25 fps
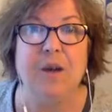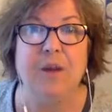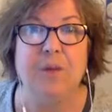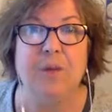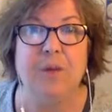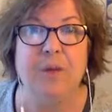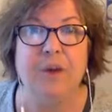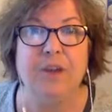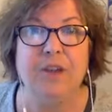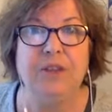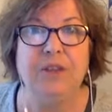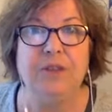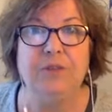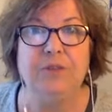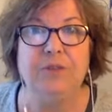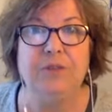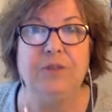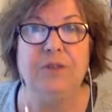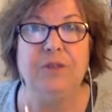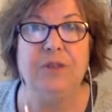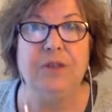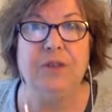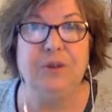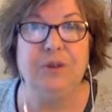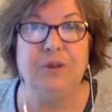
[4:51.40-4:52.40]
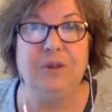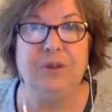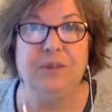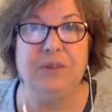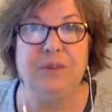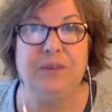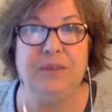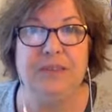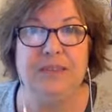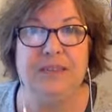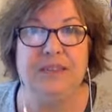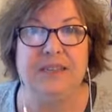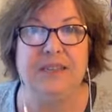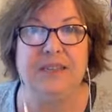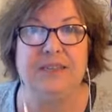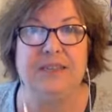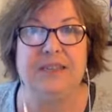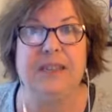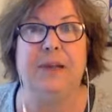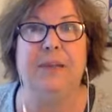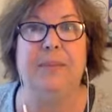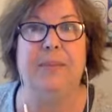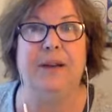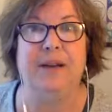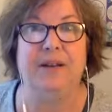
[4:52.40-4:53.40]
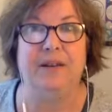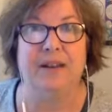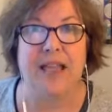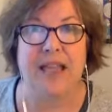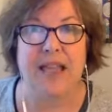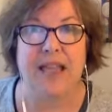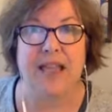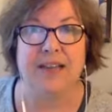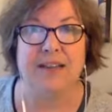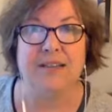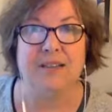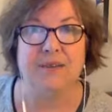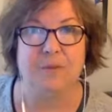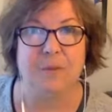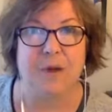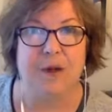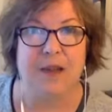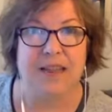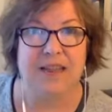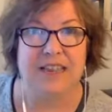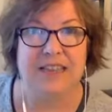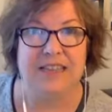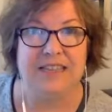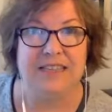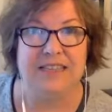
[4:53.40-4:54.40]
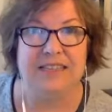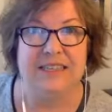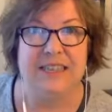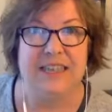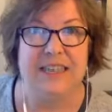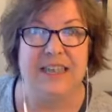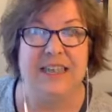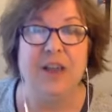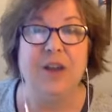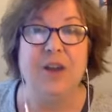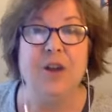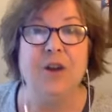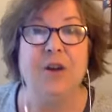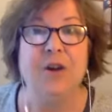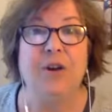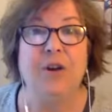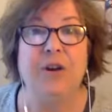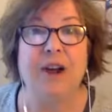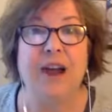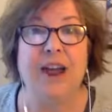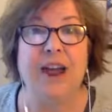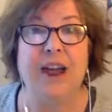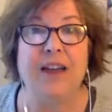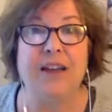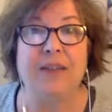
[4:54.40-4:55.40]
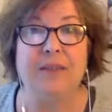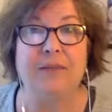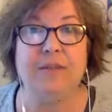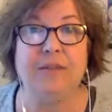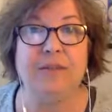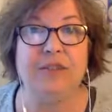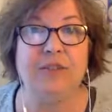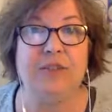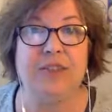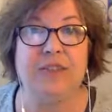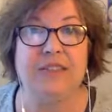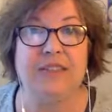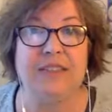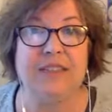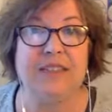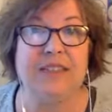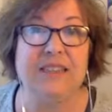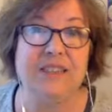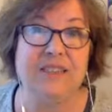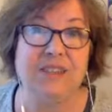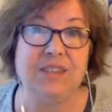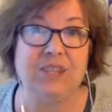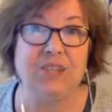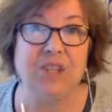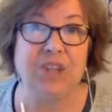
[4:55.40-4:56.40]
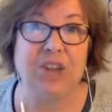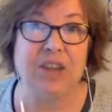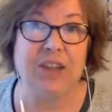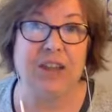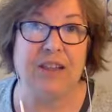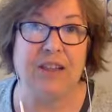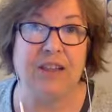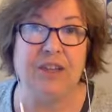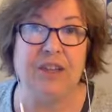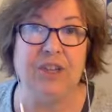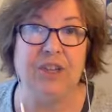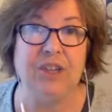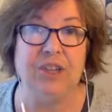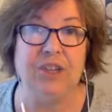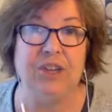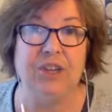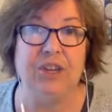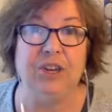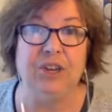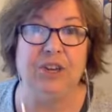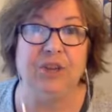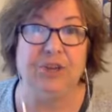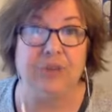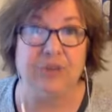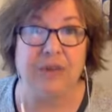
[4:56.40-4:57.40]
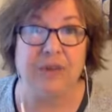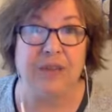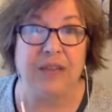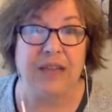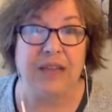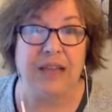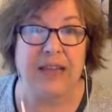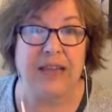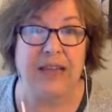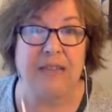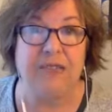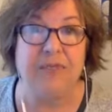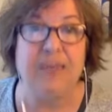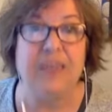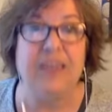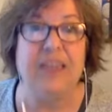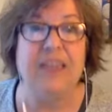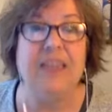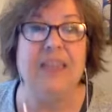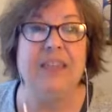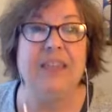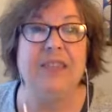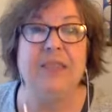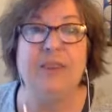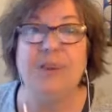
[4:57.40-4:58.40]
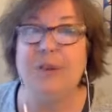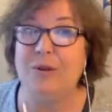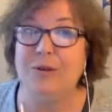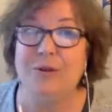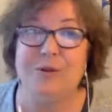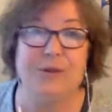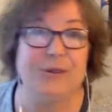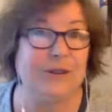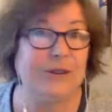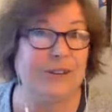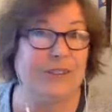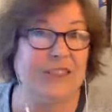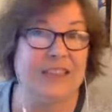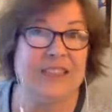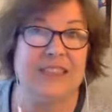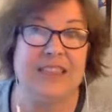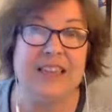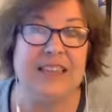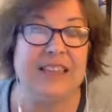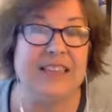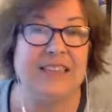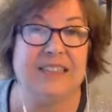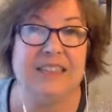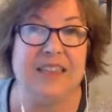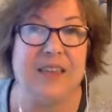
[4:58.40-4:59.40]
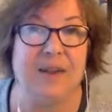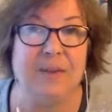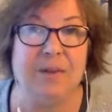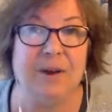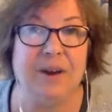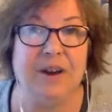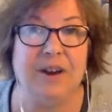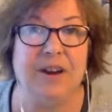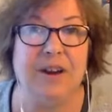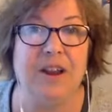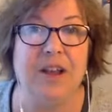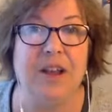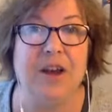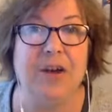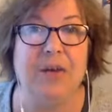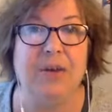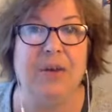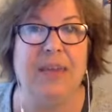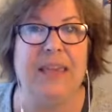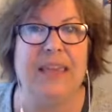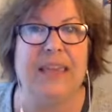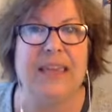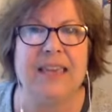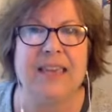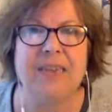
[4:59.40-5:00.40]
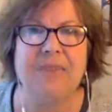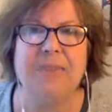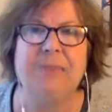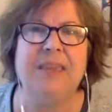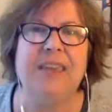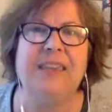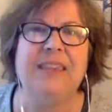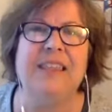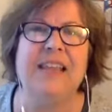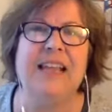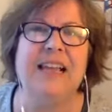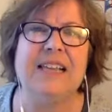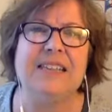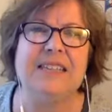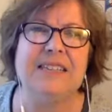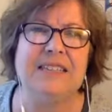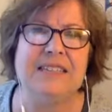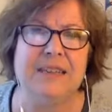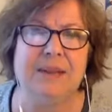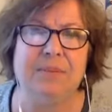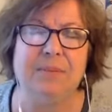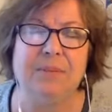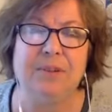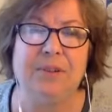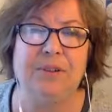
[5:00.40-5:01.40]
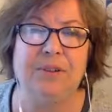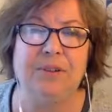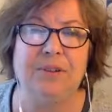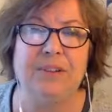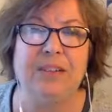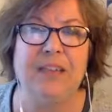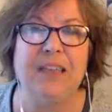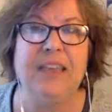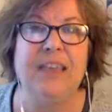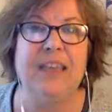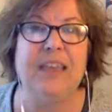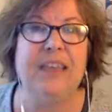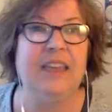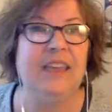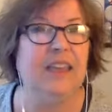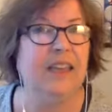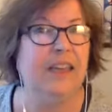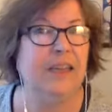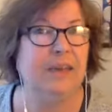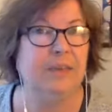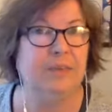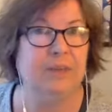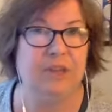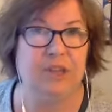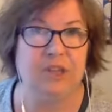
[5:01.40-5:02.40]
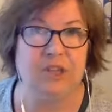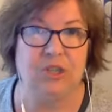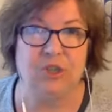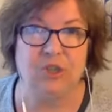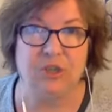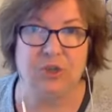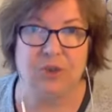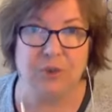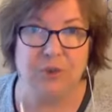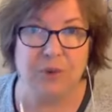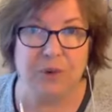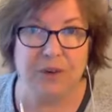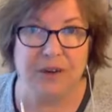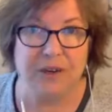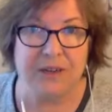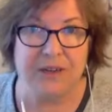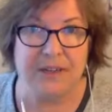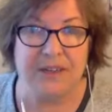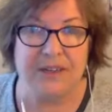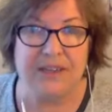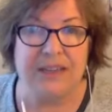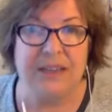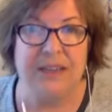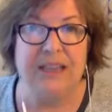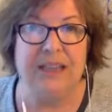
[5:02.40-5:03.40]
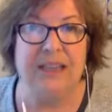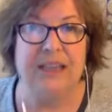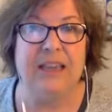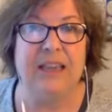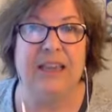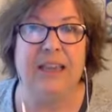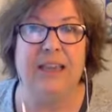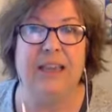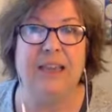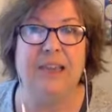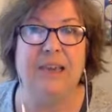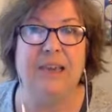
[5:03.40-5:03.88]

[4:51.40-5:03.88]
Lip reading: What do you do in your business about X, Y, and Z? Or how do you address this challenge in your life? Those are the things they want to know. It can be that simple. It can be short. It